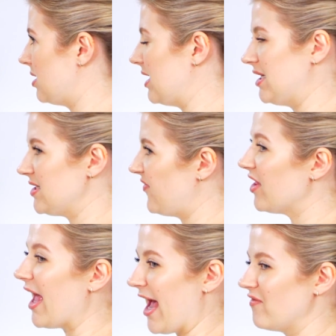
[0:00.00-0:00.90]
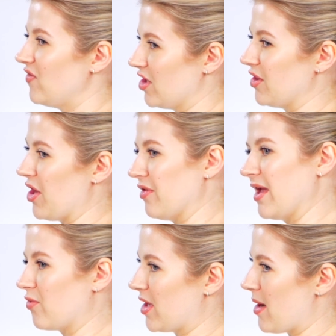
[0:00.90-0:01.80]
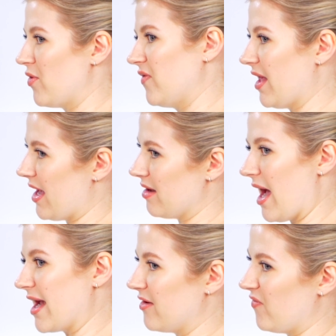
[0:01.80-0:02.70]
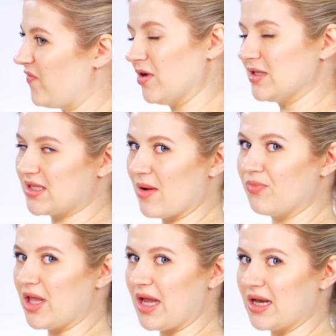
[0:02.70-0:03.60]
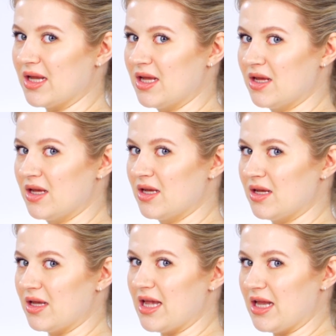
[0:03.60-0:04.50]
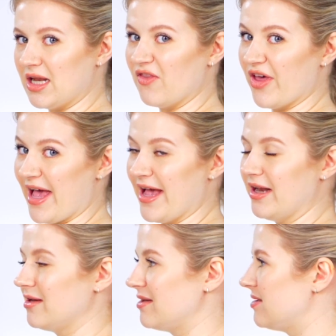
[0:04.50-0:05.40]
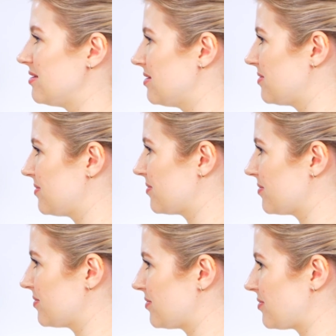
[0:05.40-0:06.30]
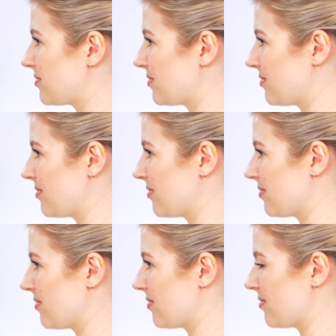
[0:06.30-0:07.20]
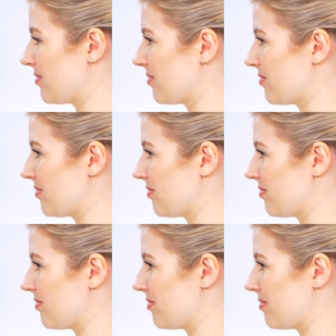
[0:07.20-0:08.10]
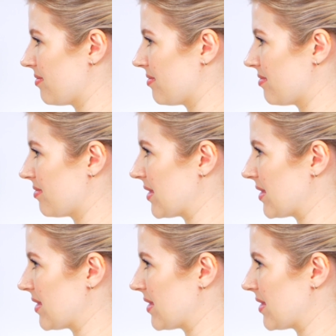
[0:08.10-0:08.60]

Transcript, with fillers: It does feel heavier though. Like when I'm moving that, I can feel something in the head. It did move your ponytail away from your head more.